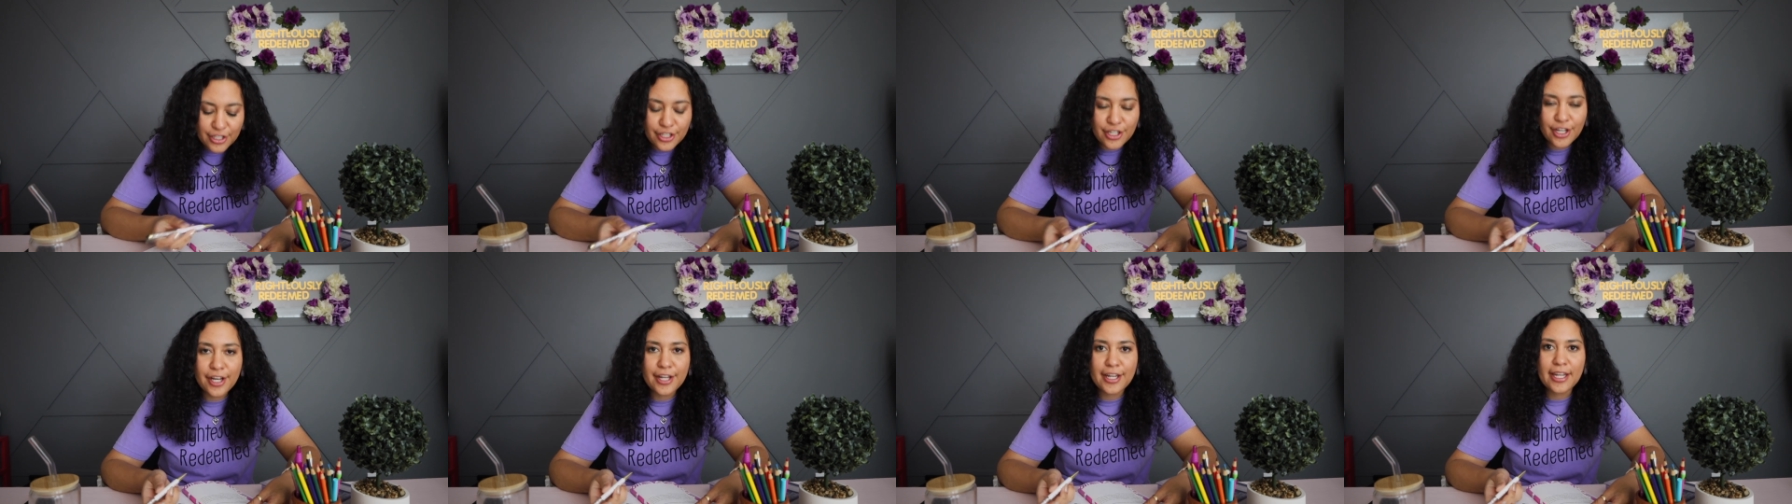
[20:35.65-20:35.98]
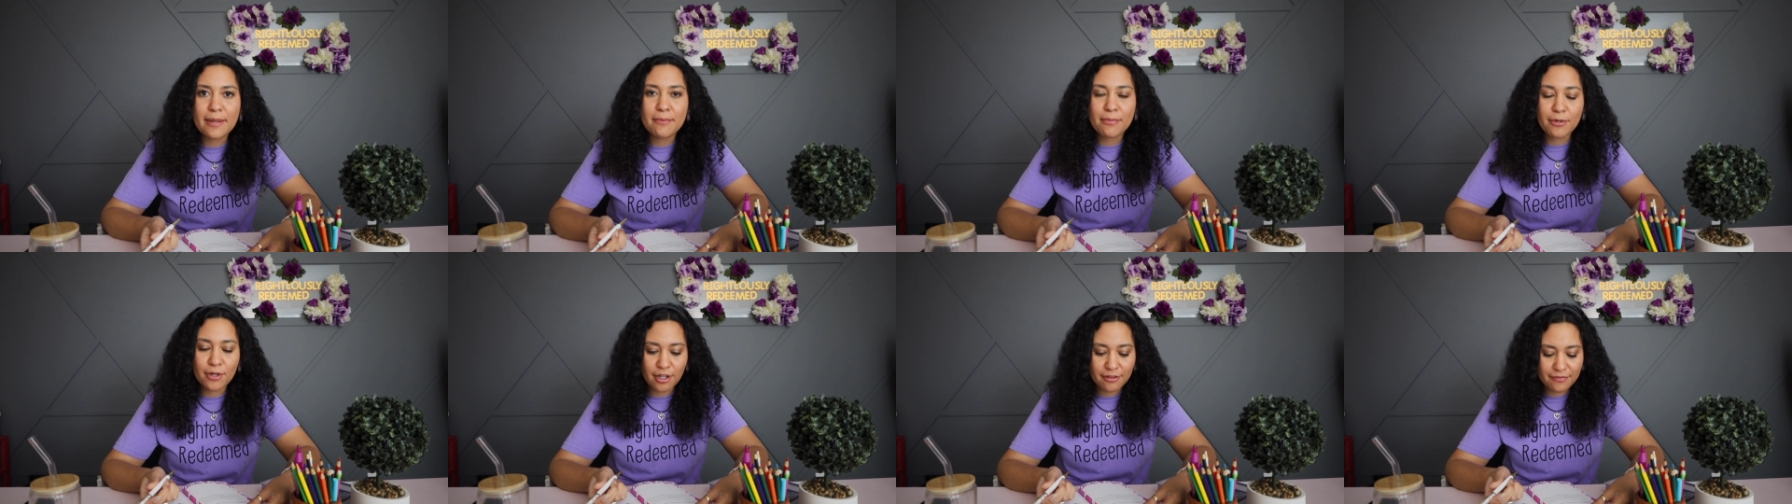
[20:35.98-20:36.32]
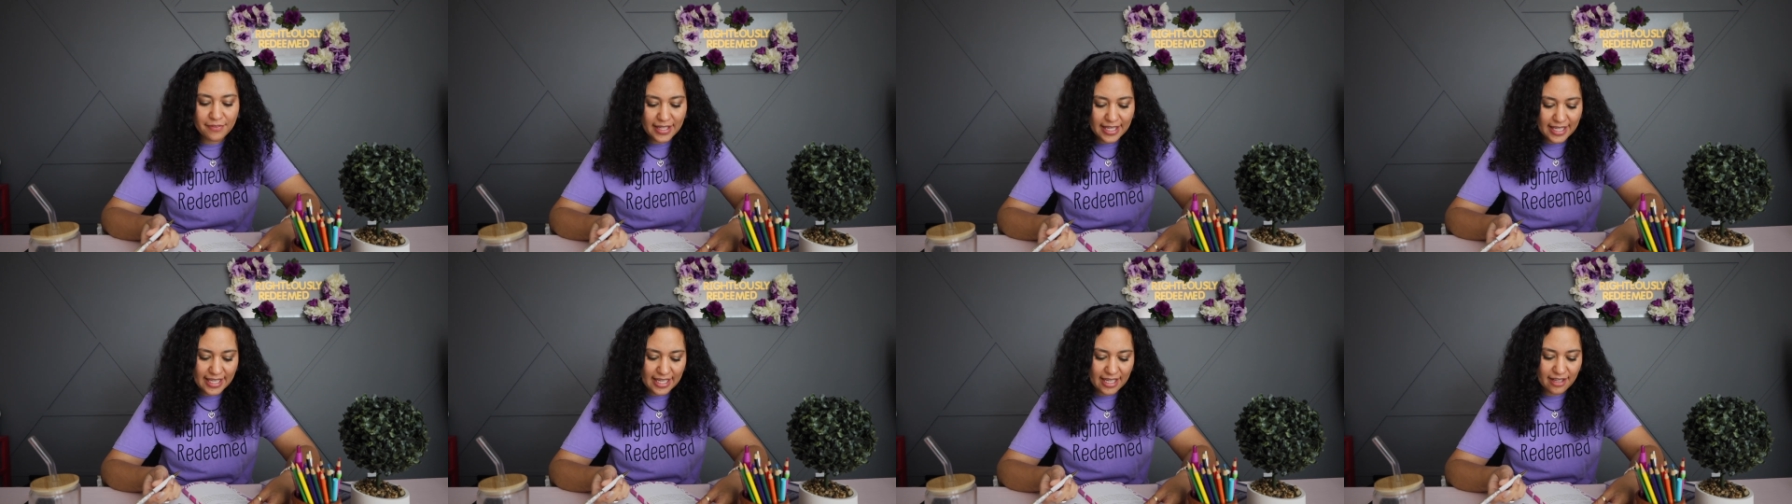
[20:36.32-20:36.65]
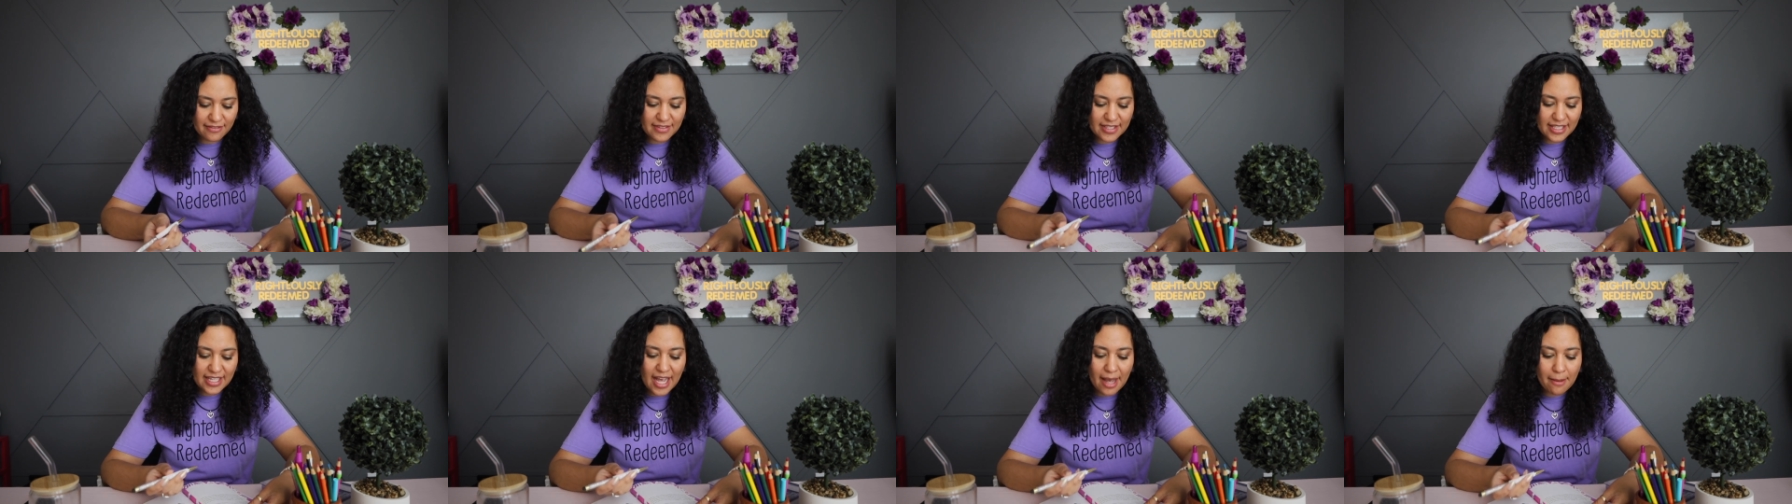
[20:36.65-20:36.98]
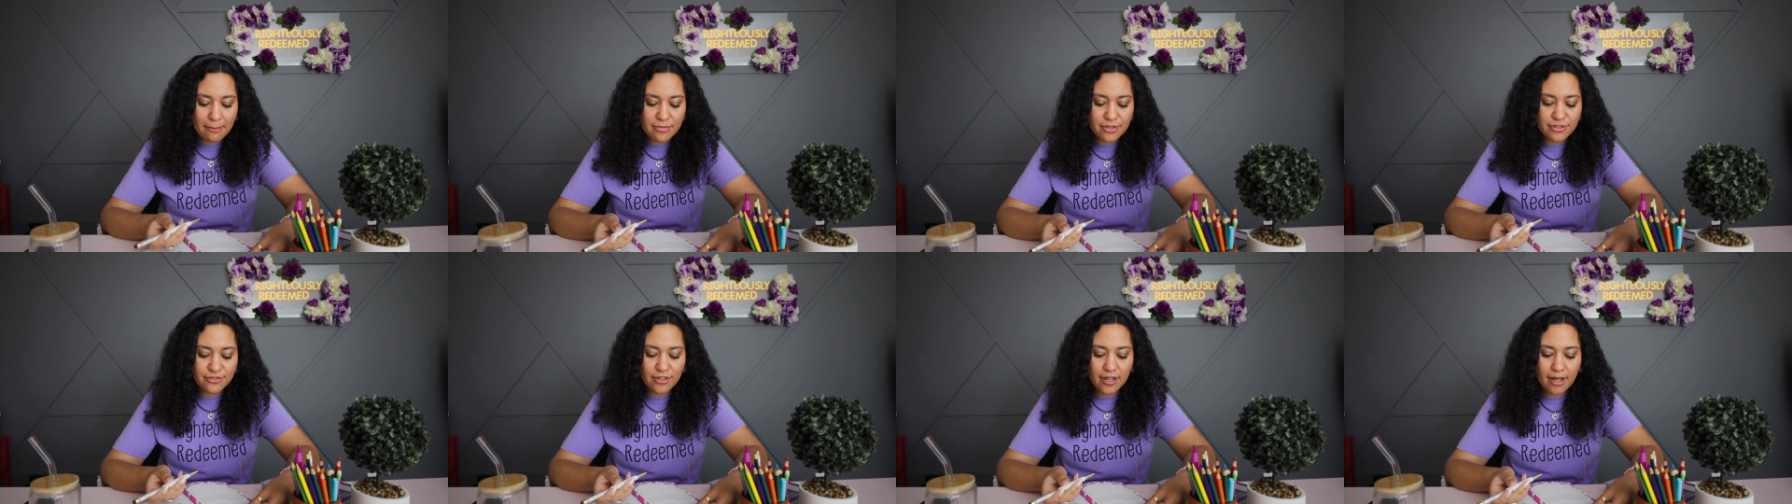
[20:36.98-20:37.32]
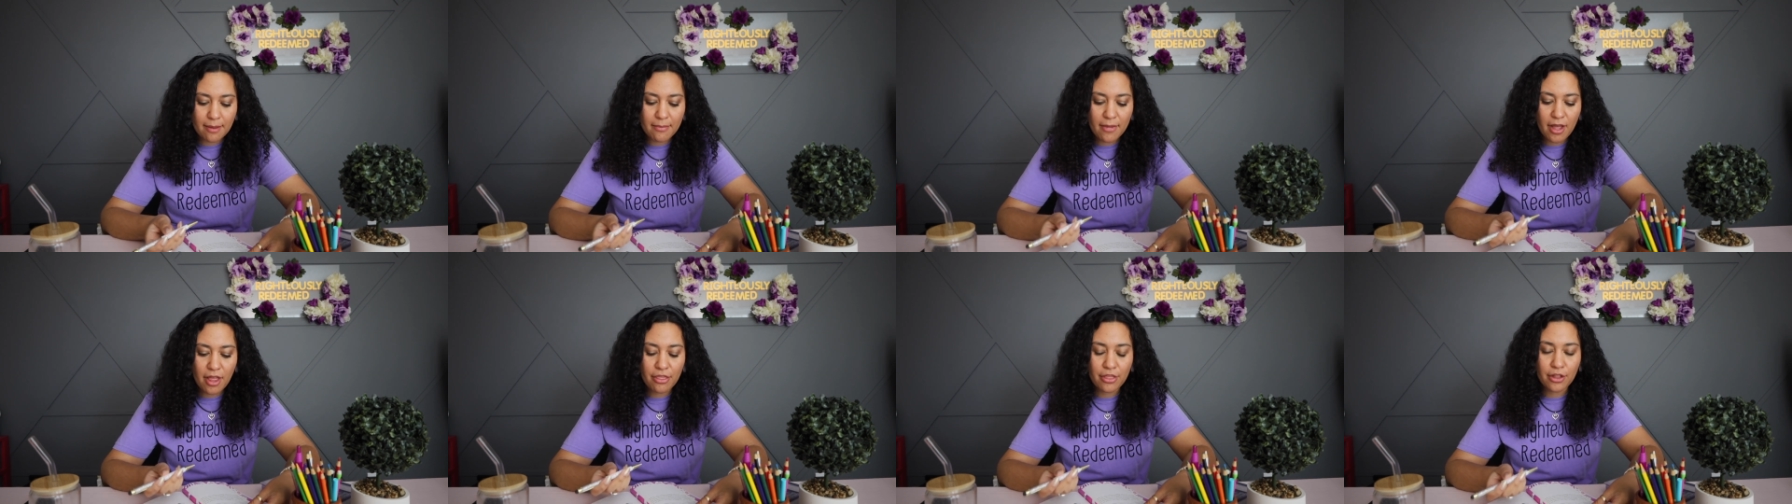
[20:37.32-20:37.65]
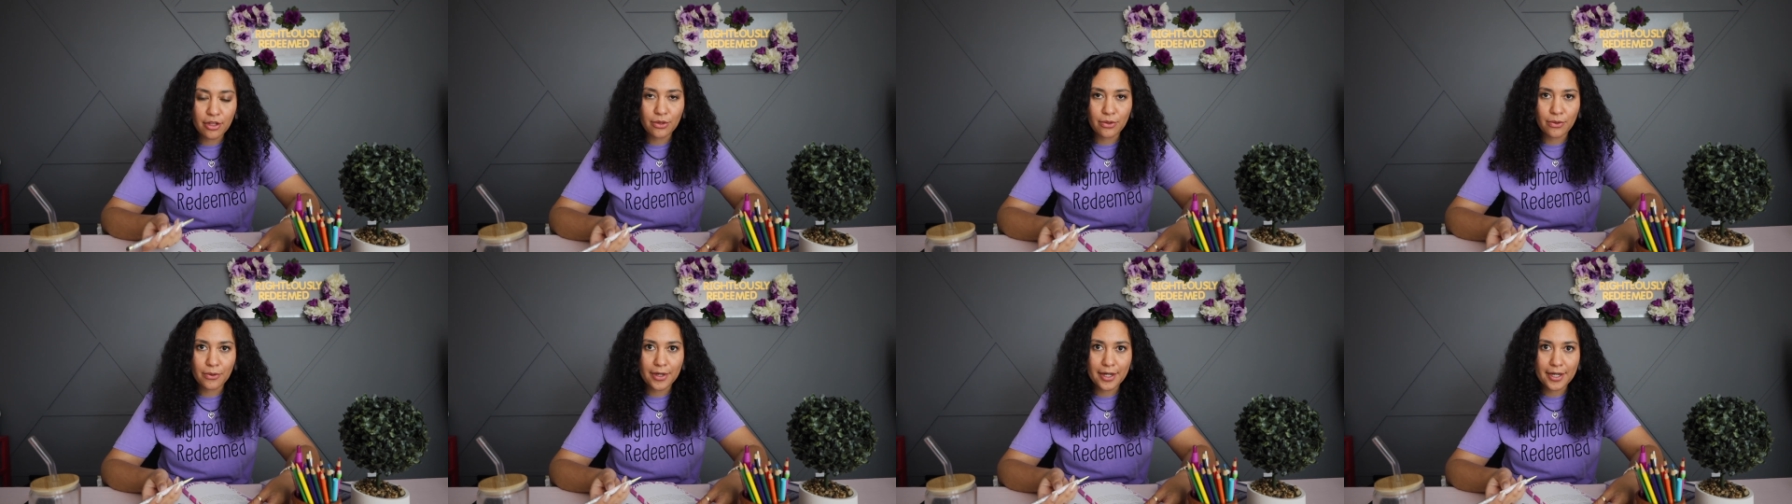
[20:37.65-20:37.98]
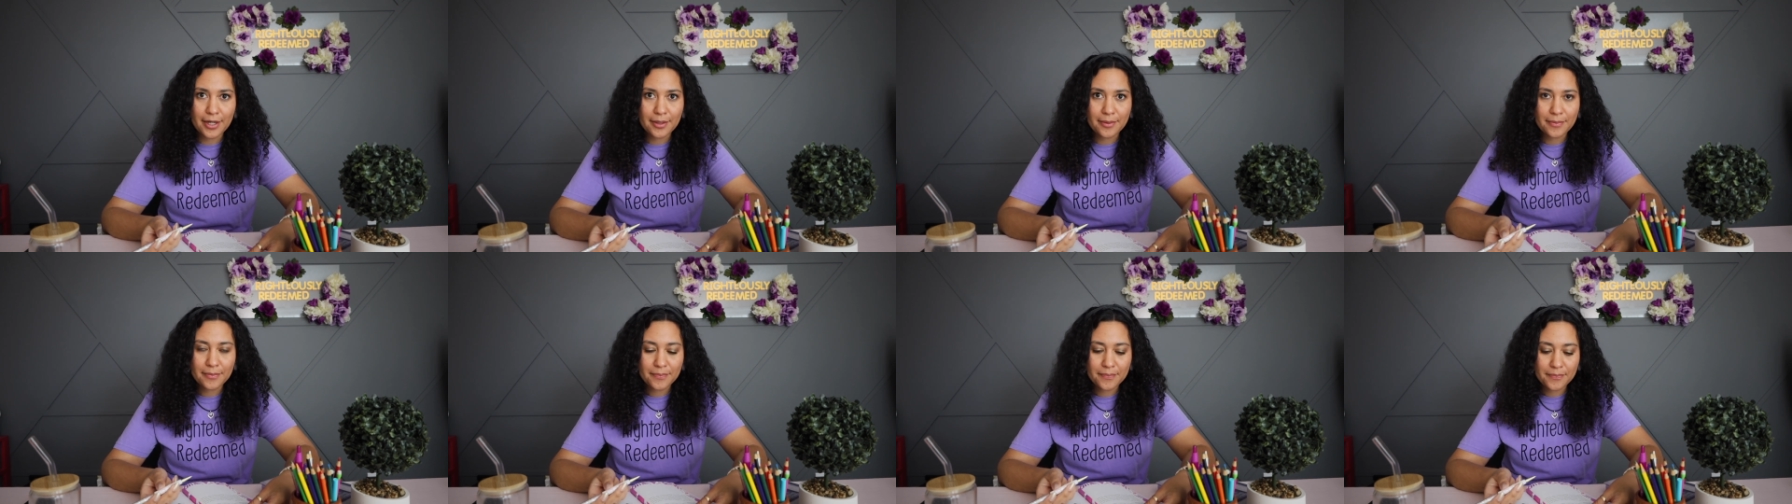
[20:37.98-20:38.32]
good and perfect gift comes from the Lord.